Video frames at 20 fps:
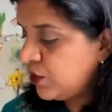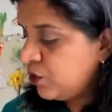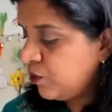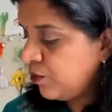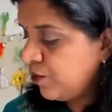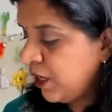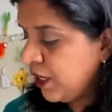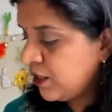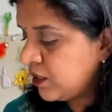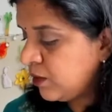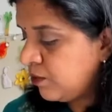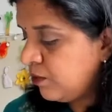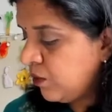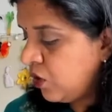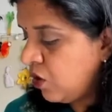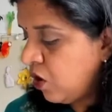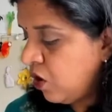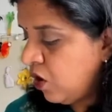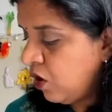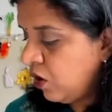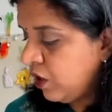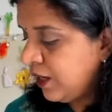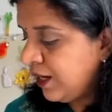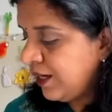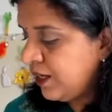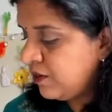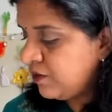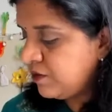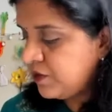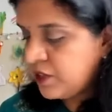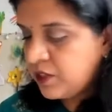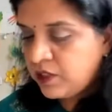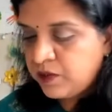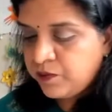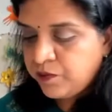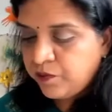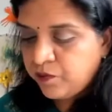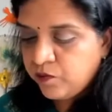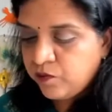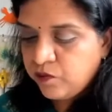to make some long
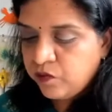leaves.